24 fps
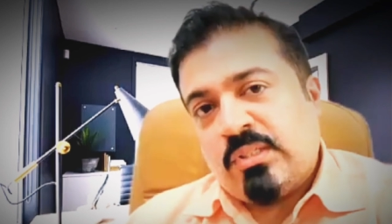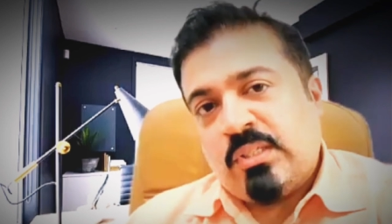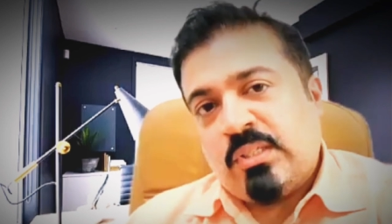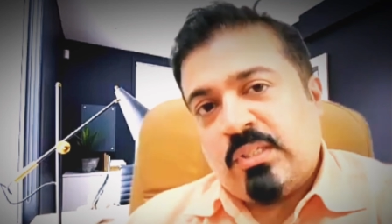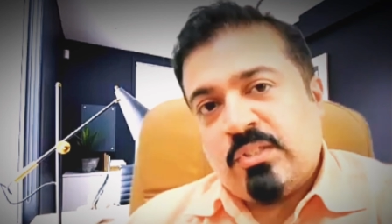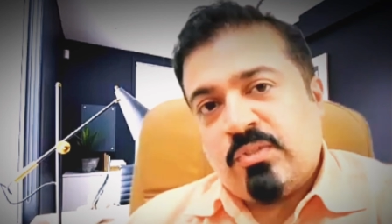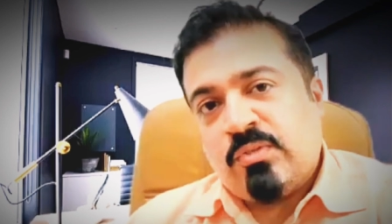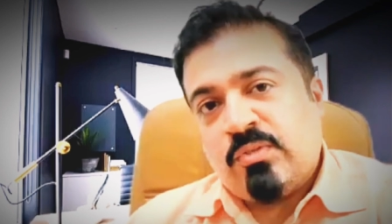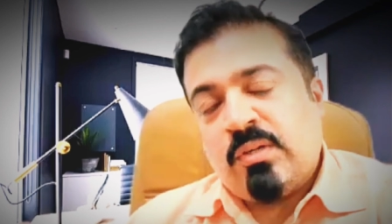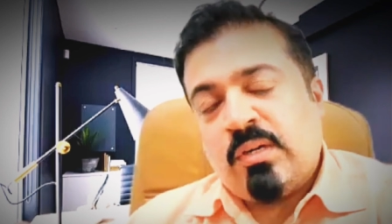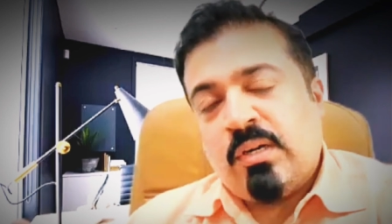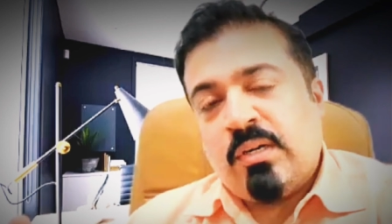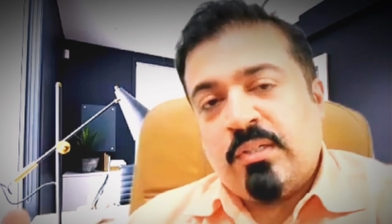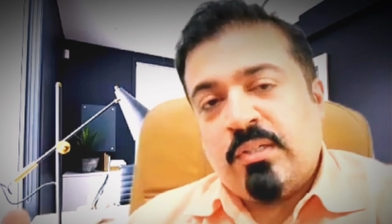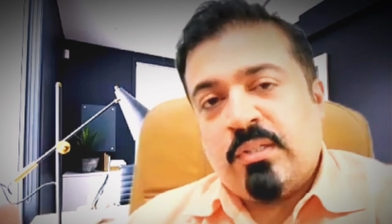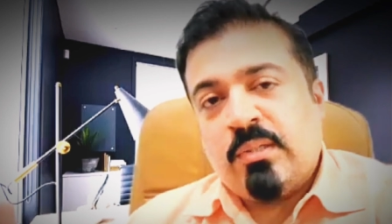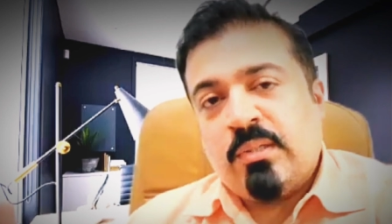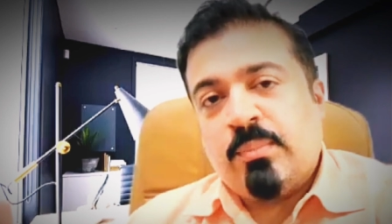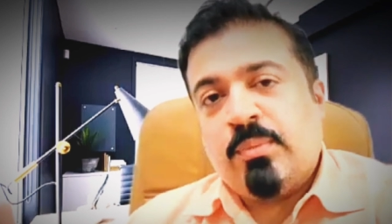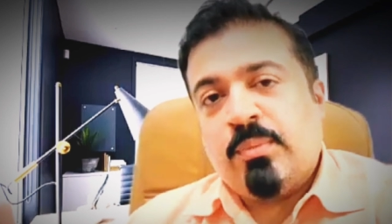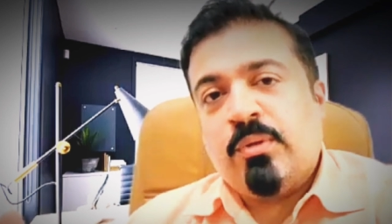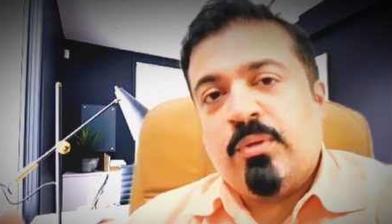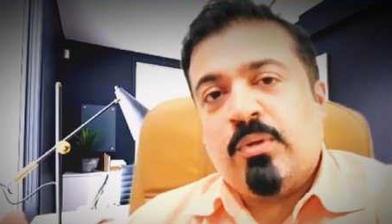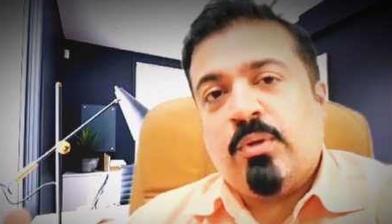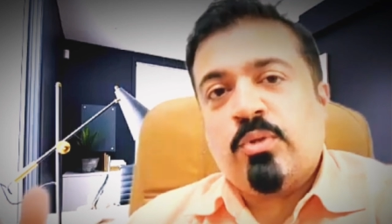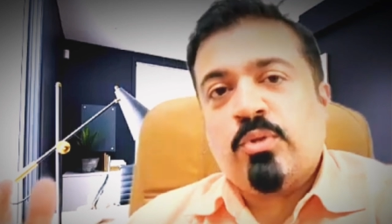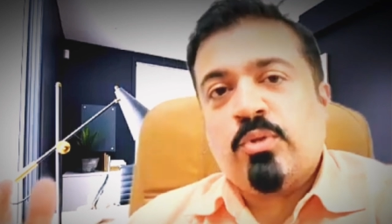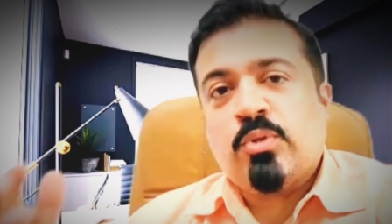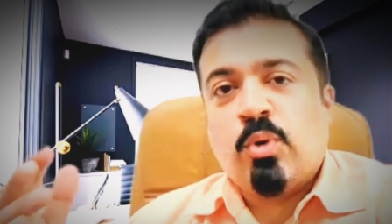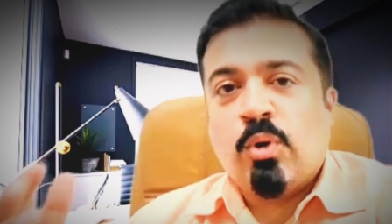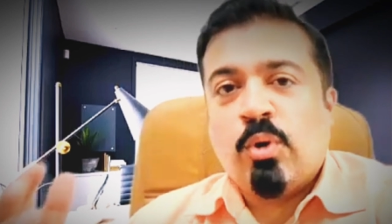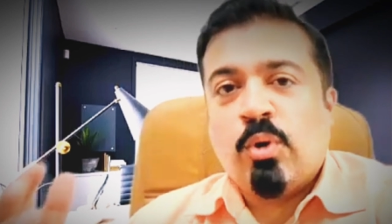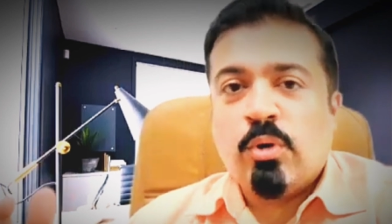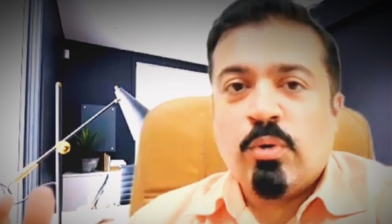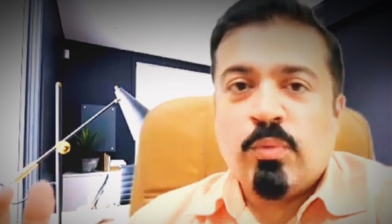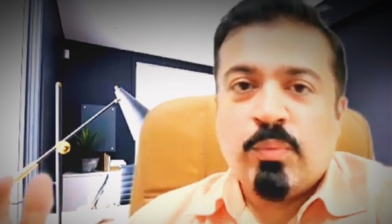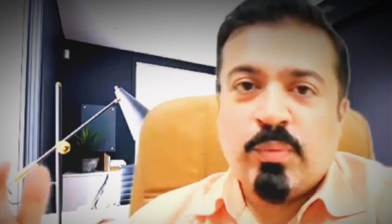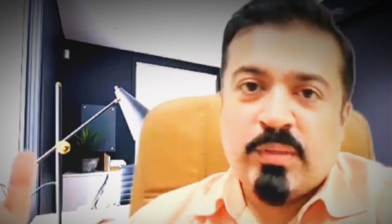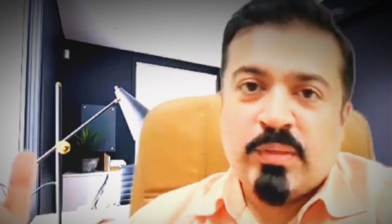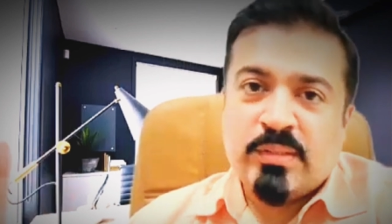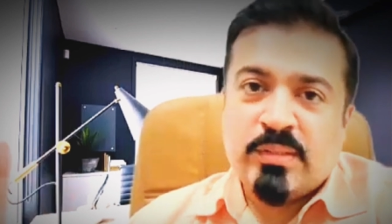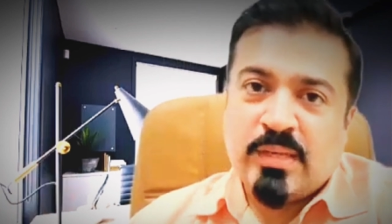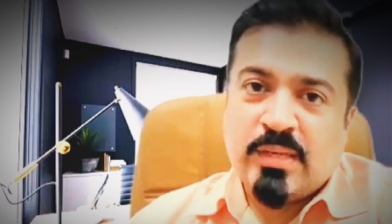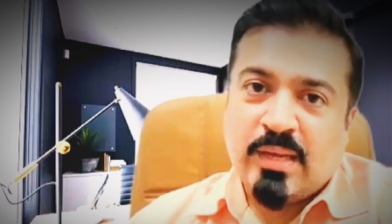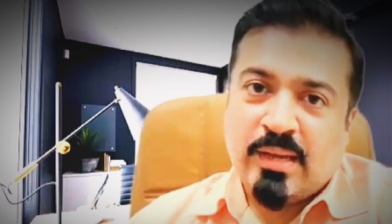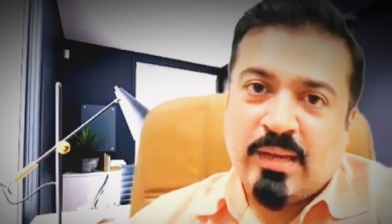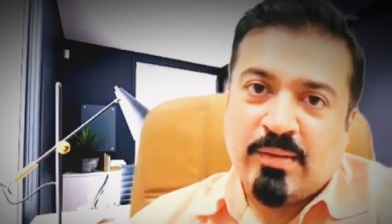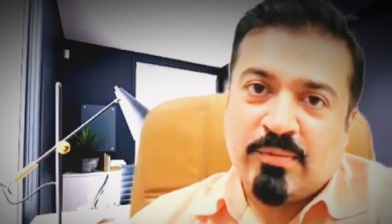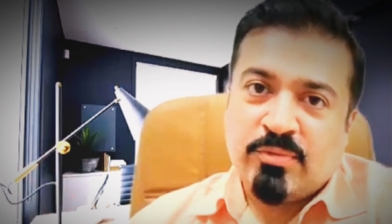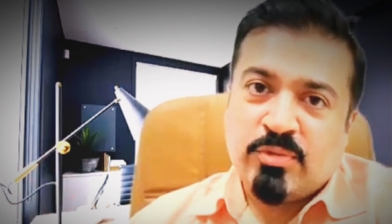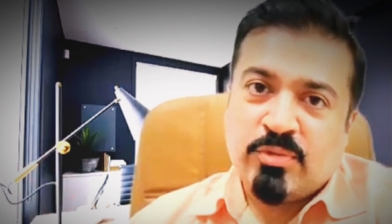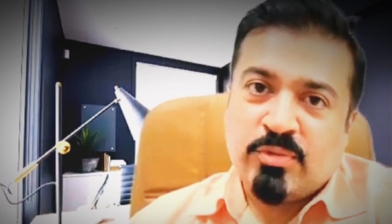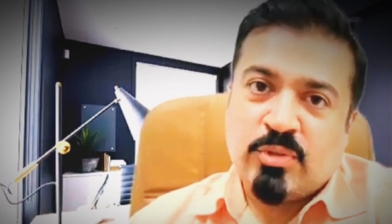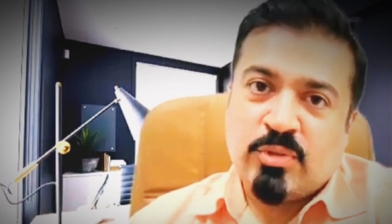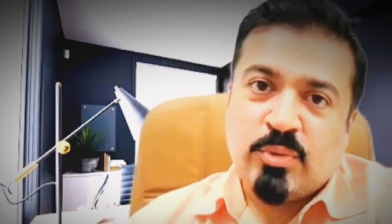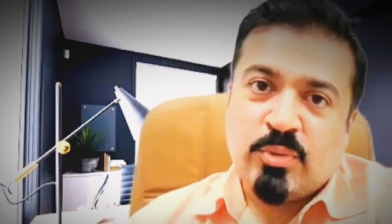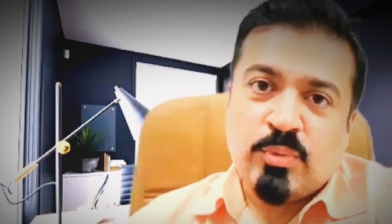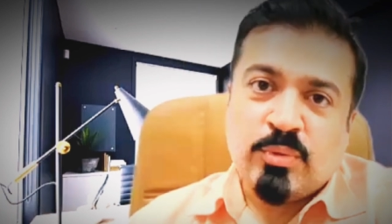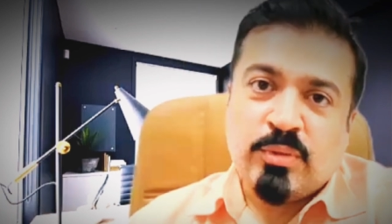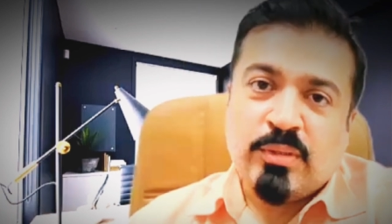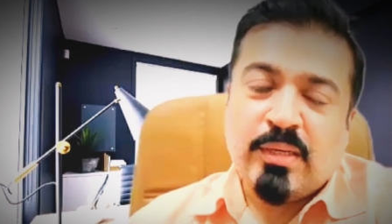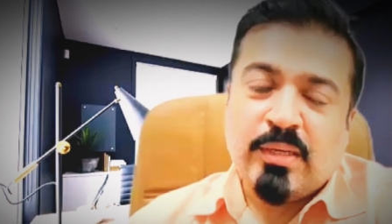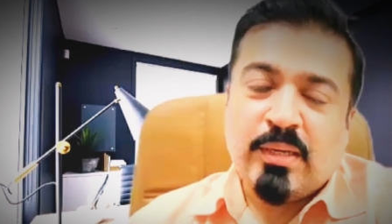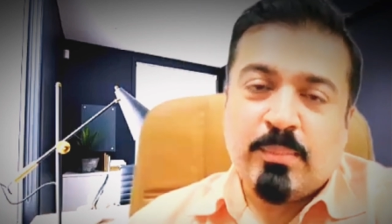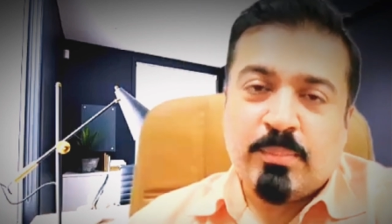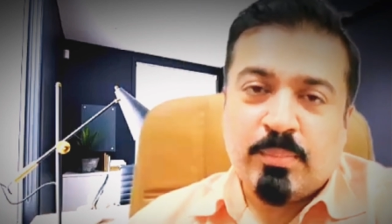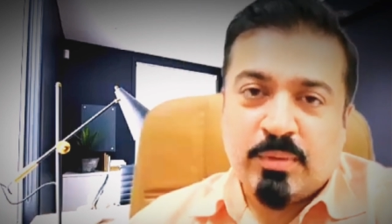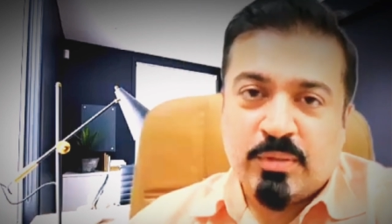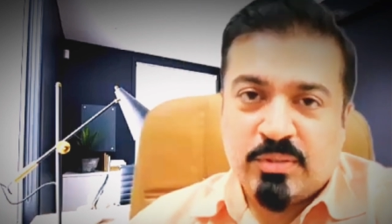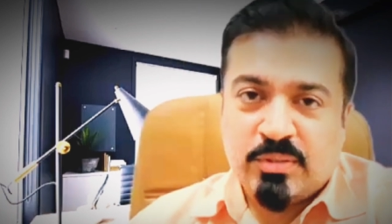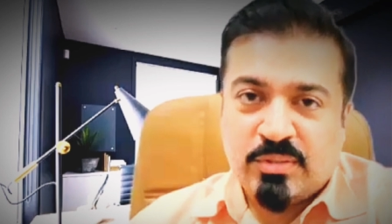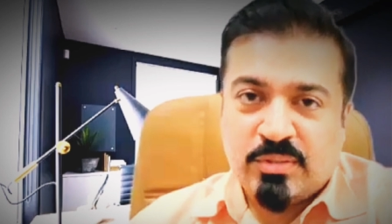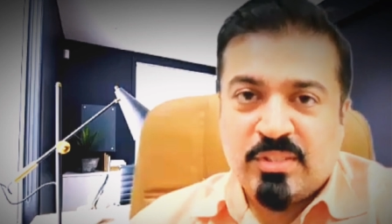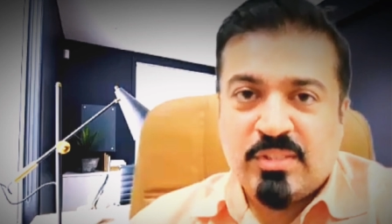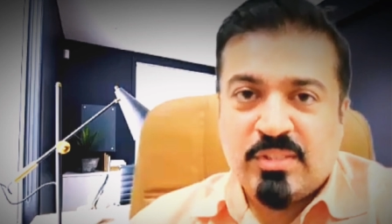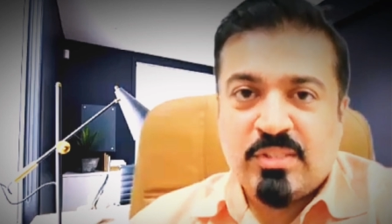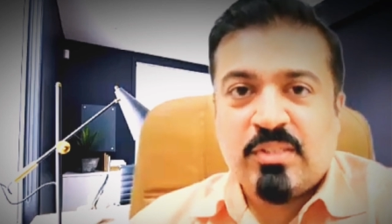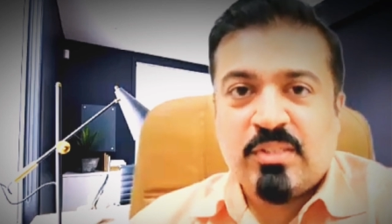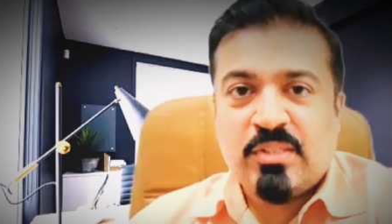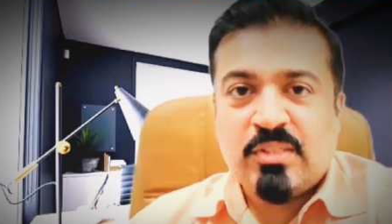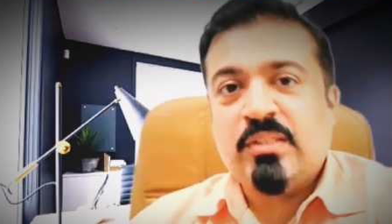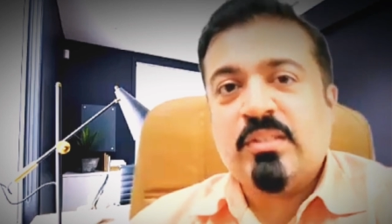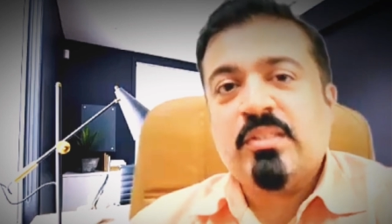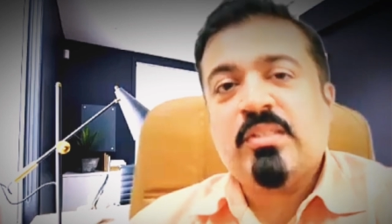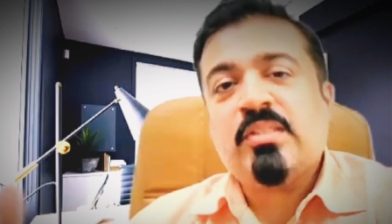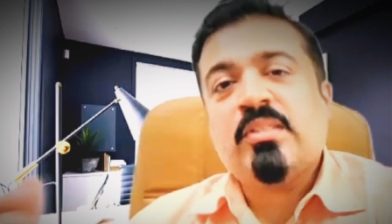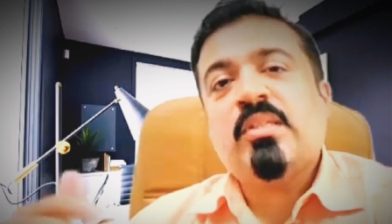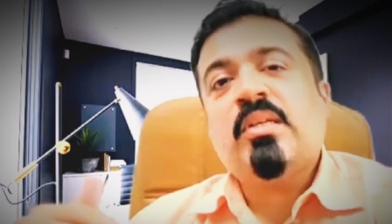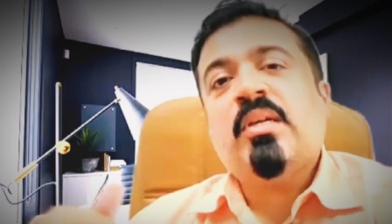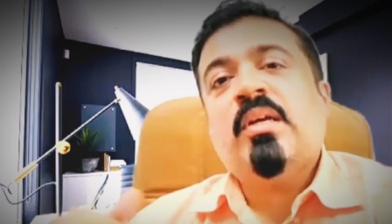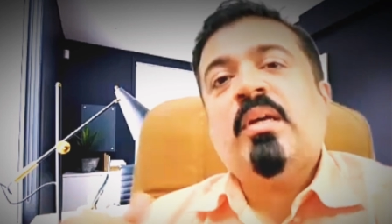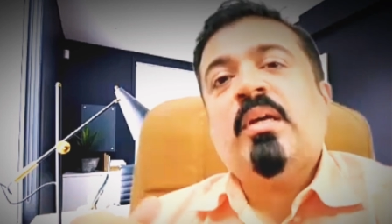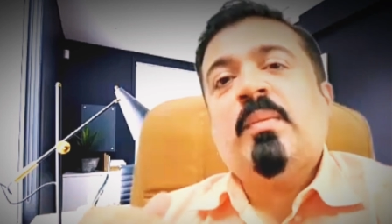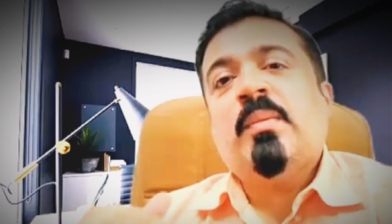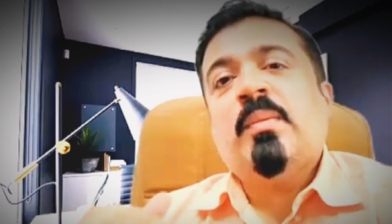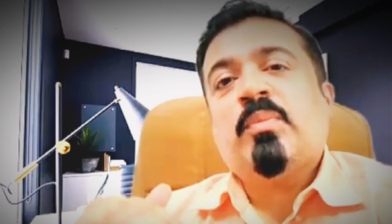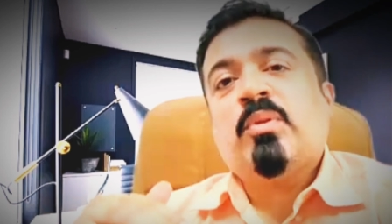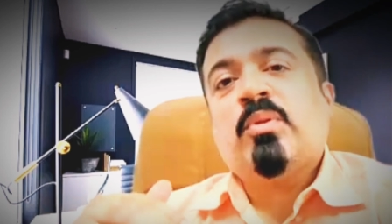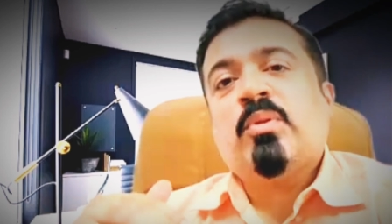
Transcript: successful entrepreneurs always have shown that persistence